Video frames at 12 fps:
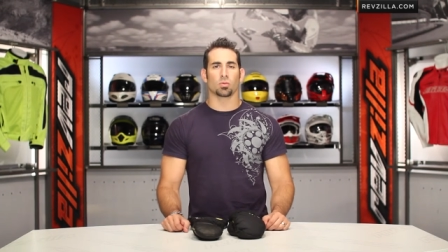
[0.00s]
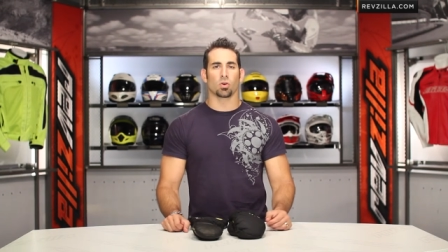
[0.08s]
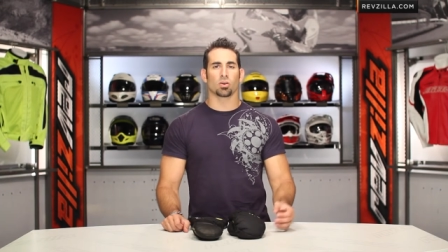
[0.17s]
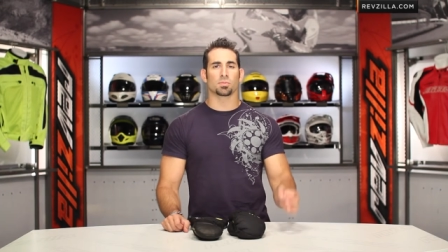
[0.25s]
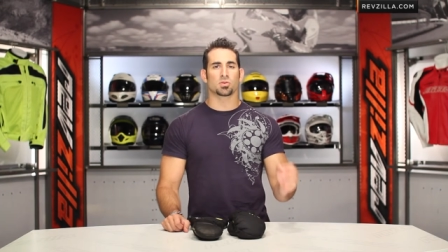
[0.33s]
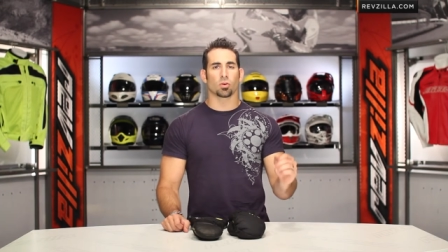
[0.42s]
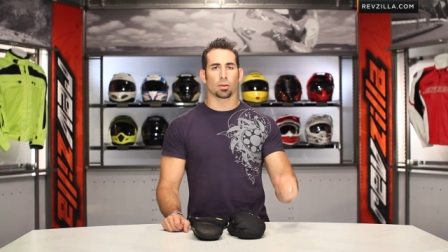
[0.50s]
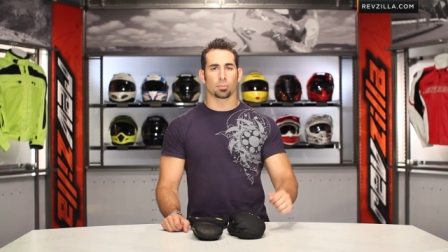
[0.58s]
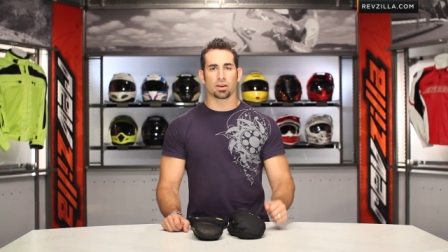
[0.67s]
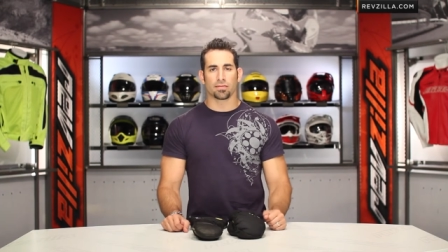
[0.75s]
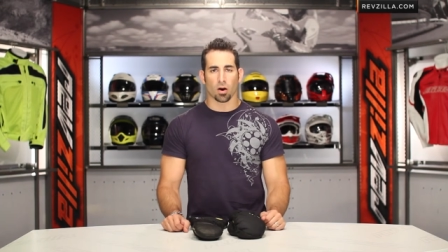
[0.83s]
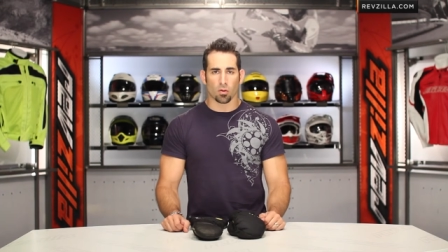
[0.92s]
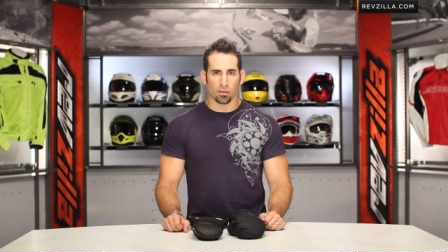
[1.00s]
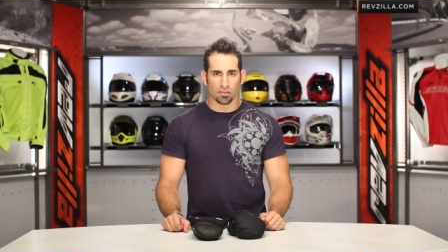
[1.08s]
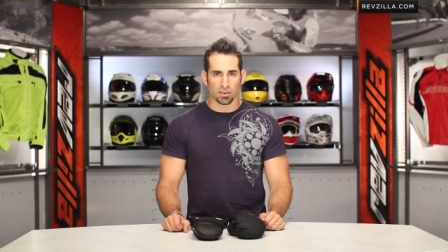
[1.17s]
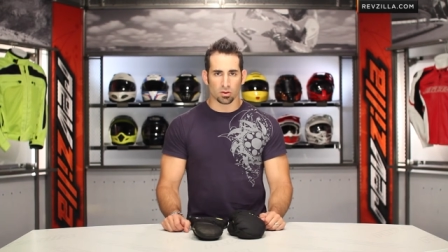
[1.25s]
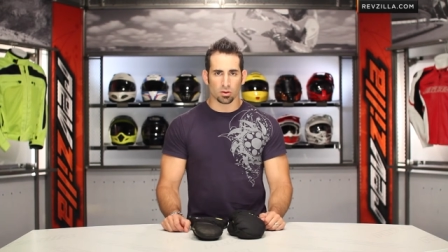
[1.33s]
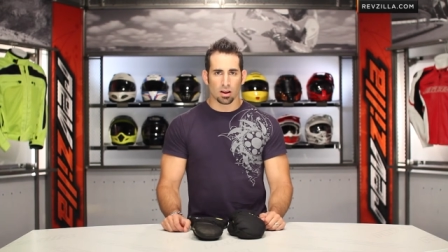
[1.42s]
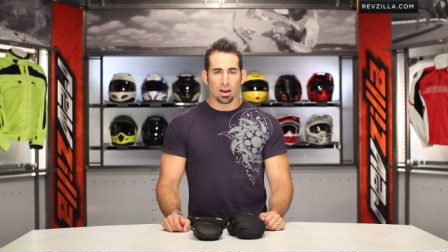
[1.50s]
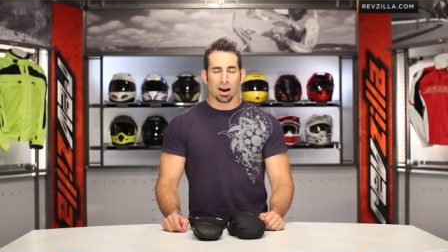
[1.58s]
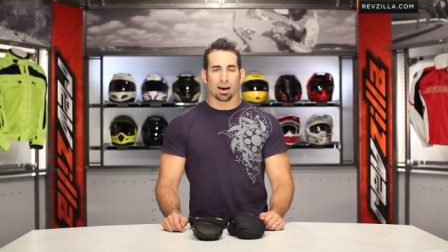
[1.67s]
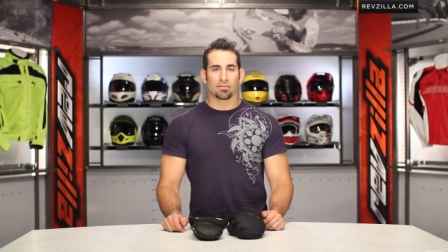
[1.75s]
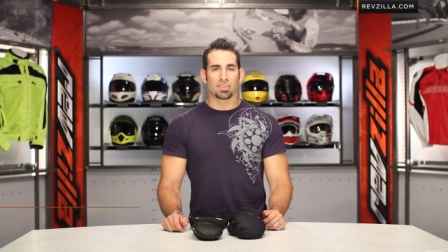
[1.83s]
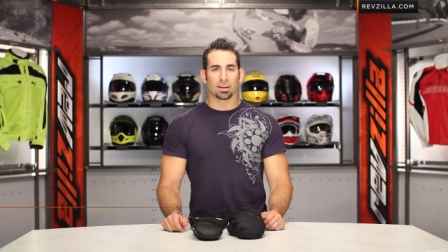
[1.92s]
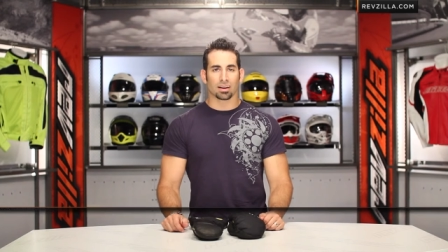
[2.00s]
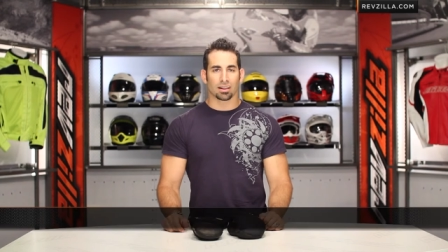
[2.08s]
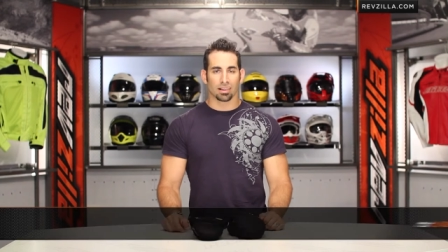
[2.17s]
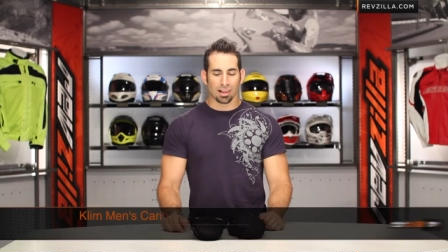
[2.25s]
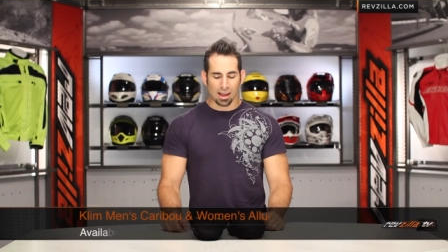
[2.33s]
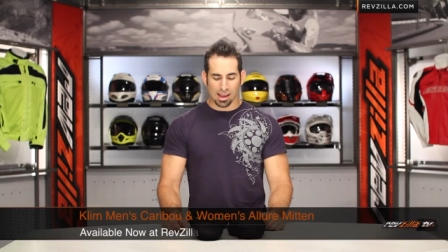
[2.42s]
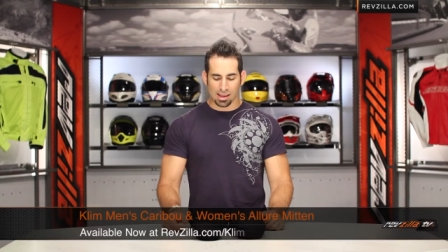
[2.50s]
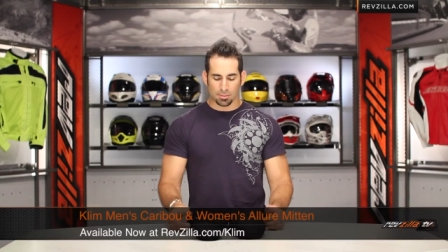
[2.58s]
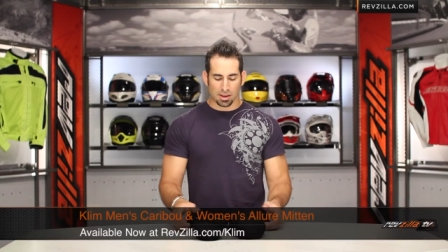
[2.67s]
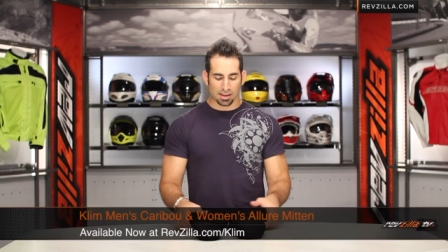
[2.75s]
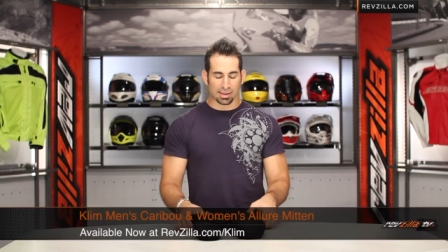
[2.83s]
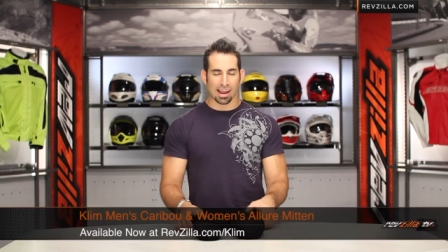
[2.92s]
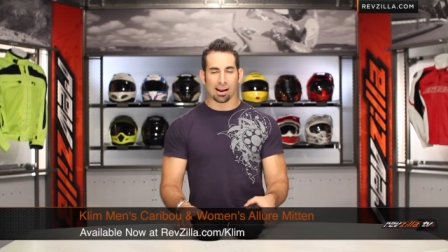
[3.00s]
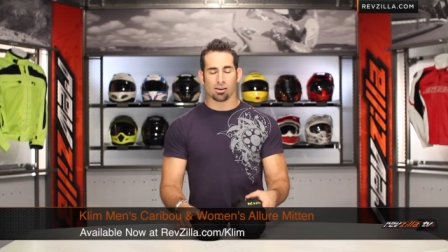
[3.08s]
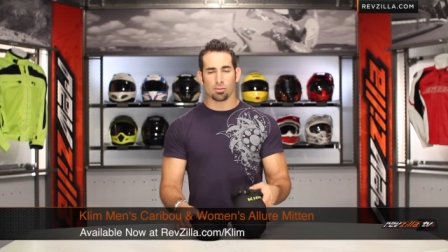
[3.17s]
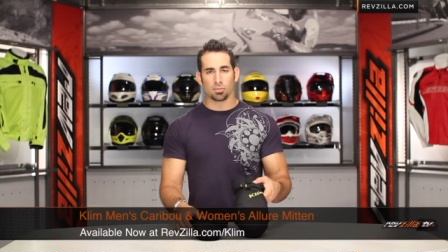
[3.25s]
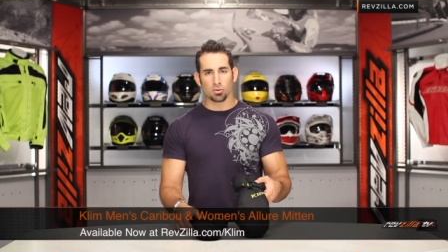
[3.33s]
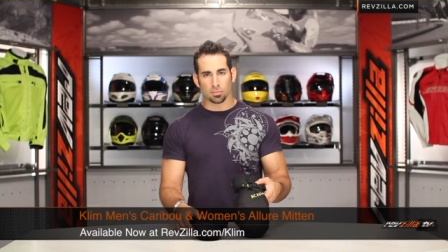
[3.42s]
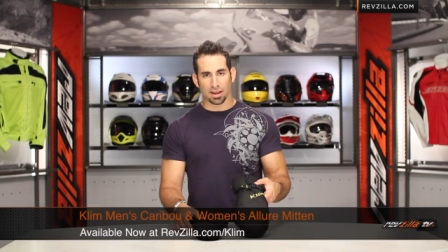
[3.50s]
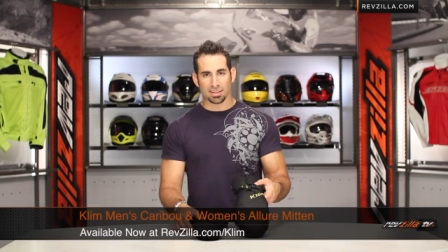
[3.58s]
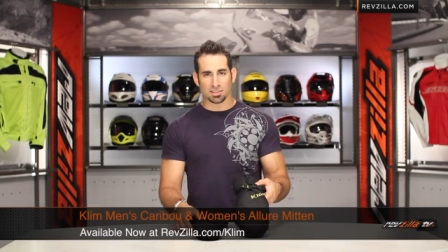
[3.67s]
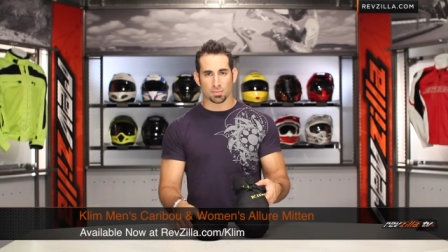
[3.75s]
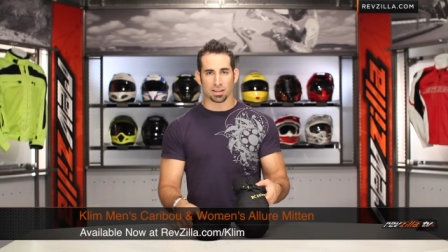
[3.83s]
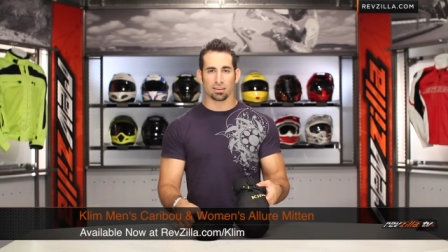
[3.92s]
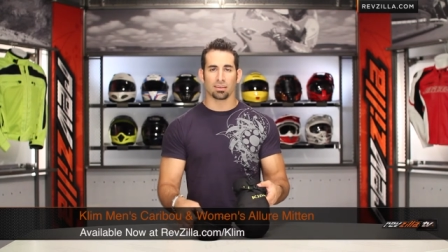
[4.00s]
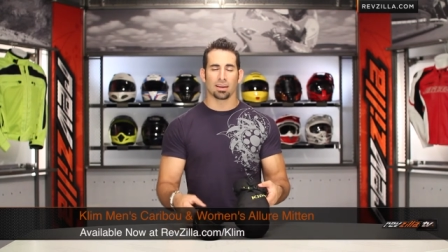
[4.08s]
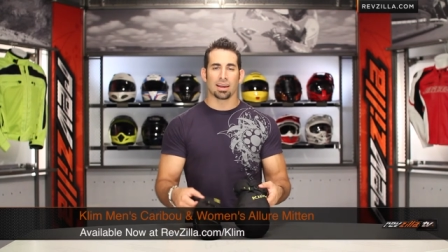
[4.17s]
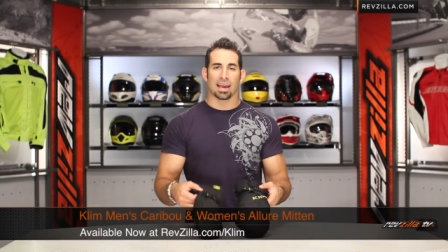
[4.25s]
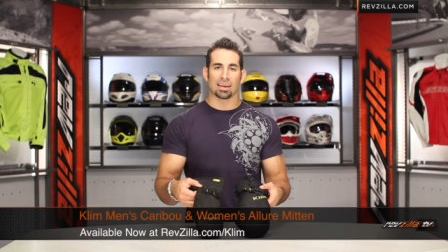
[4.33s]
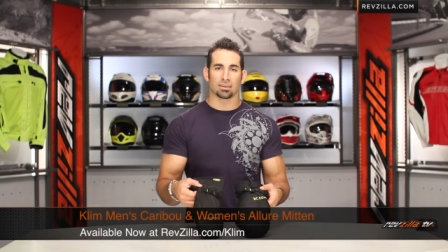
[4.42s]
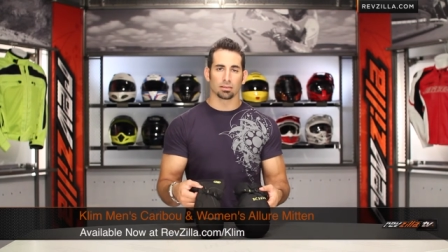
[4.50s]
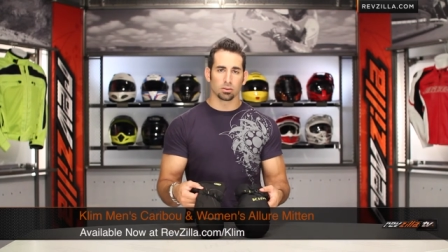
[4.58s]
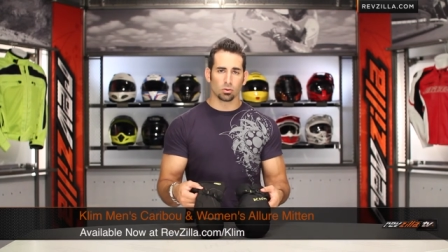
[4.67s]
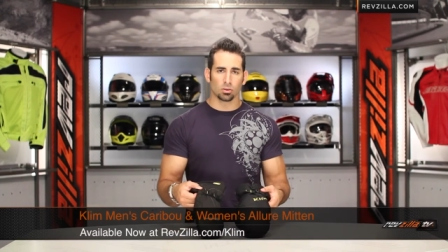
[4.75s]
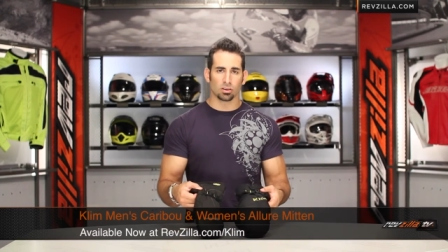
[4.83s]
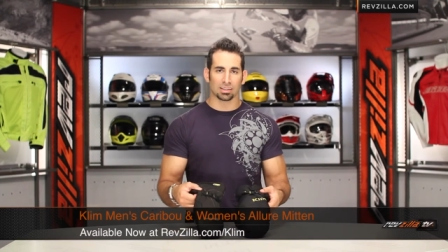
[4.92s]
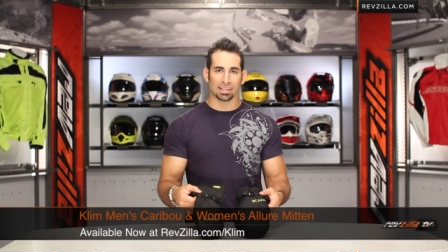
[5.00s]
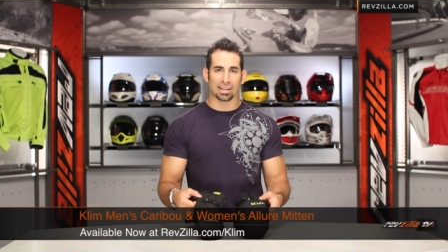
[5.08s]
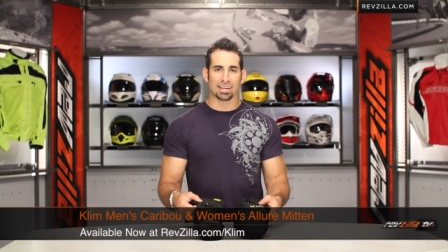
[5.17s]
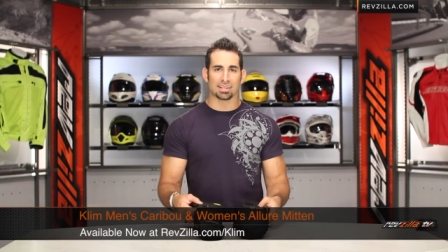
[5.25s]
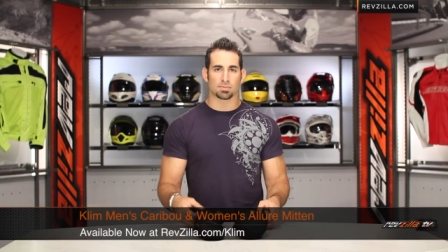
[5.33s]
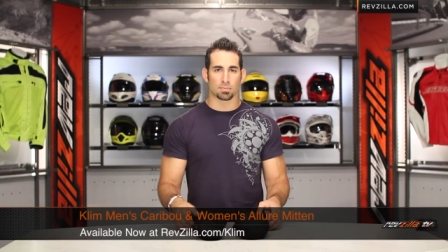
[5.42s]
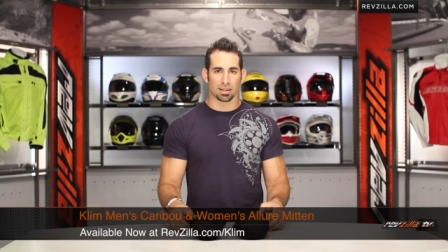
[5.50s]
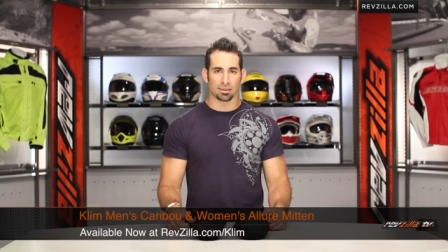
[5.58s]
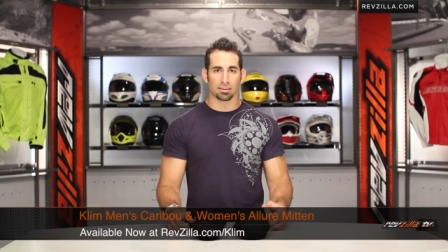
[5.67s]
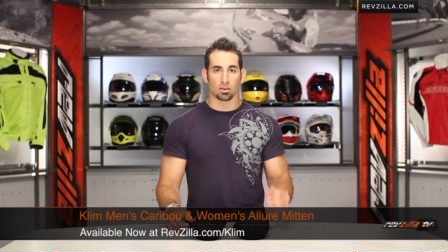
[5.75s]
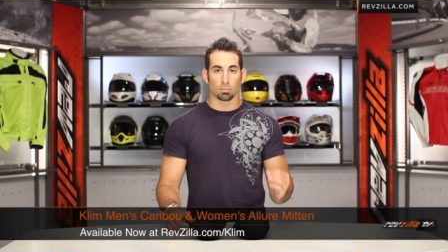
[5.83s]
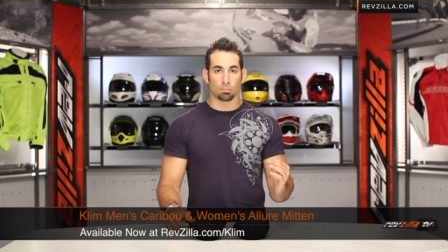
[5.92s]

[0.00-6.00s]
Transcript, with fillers: Welcome to our brief overview of the Klim Caribou Men's Mitten and Allure Ladies Mitten,